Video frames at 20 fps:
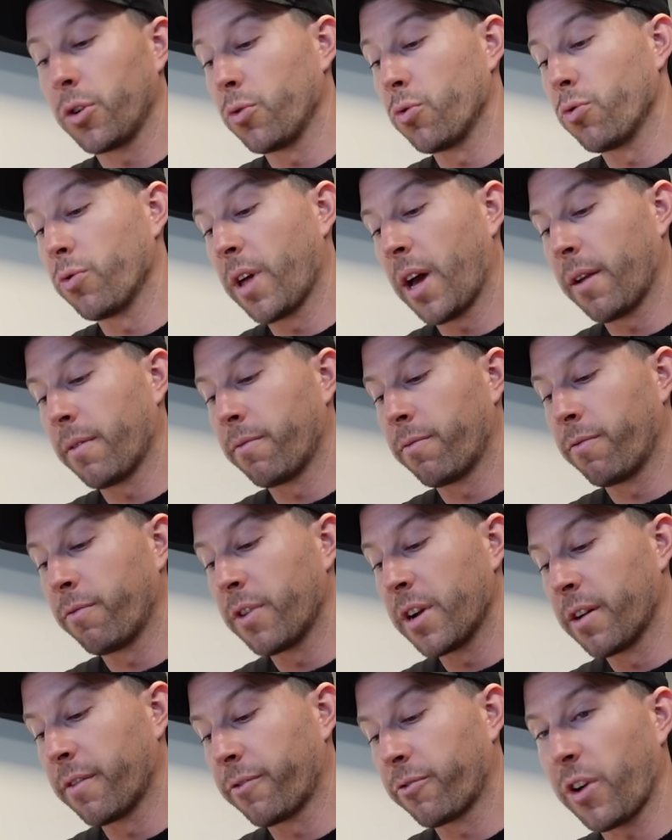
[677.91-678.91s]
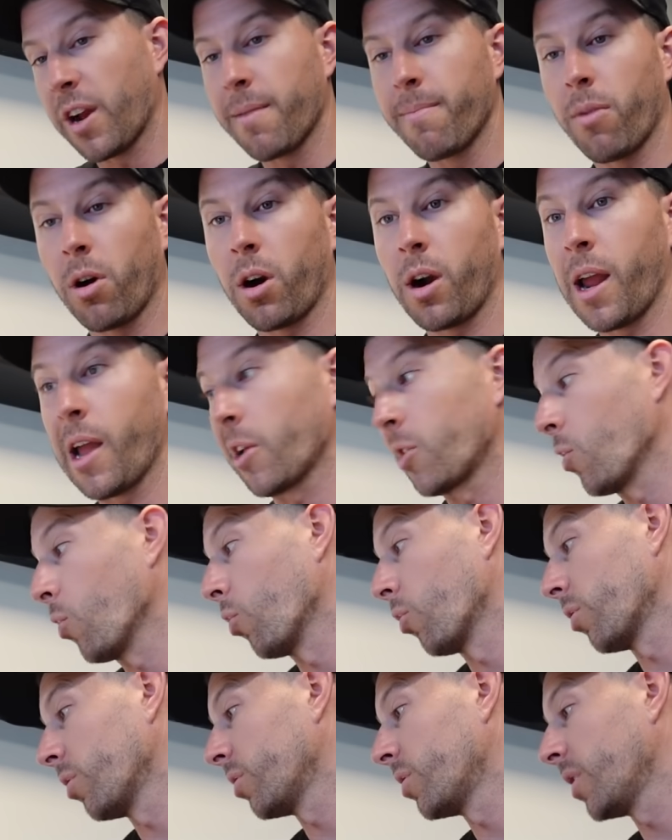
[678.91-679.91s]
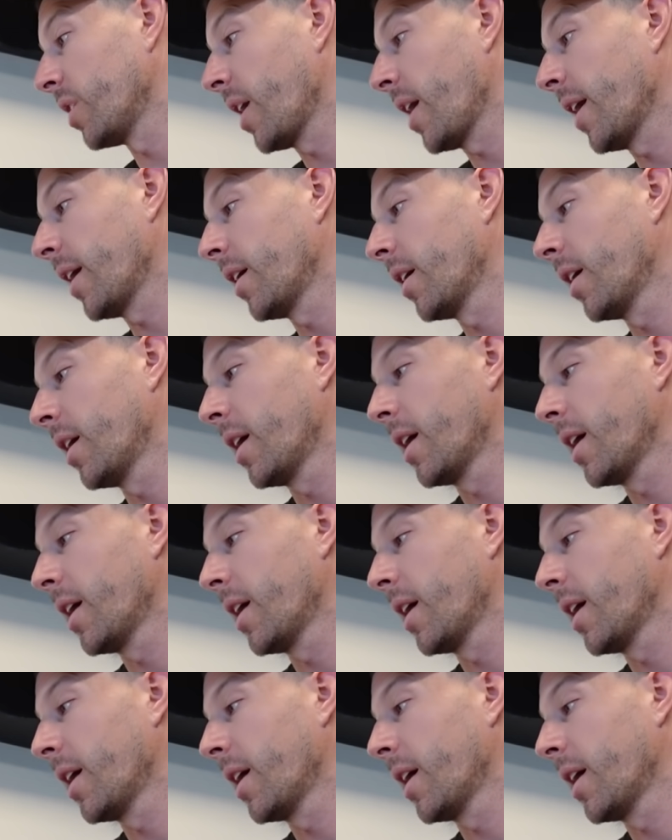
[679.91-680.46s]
Ooh, that rear frame bar I had to order today,